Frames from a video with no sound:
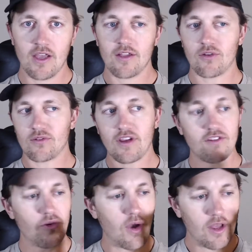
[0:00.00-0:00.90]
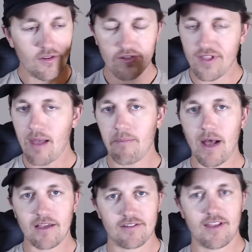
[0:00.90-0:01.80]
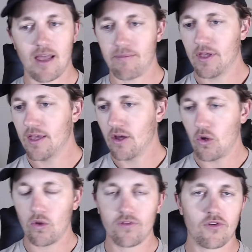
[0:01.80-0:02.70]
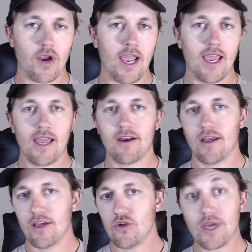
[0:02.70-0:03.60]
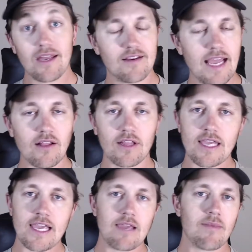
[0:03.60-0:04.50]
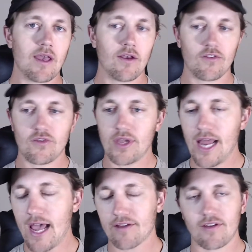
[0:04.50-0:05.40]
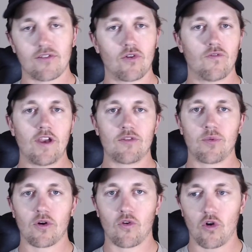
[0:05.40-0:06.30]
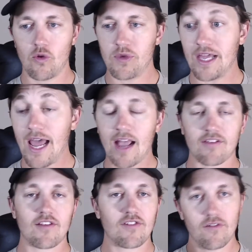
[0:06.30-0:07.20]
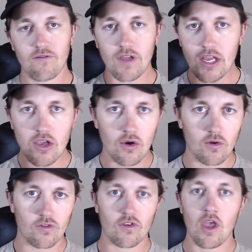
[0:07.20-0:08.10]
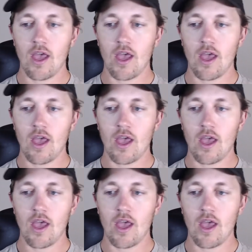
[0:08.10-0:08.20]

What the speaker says: So it takes you step by step, holds your hand, you get daily emails, you get access to a Facebook group, you get access to videos,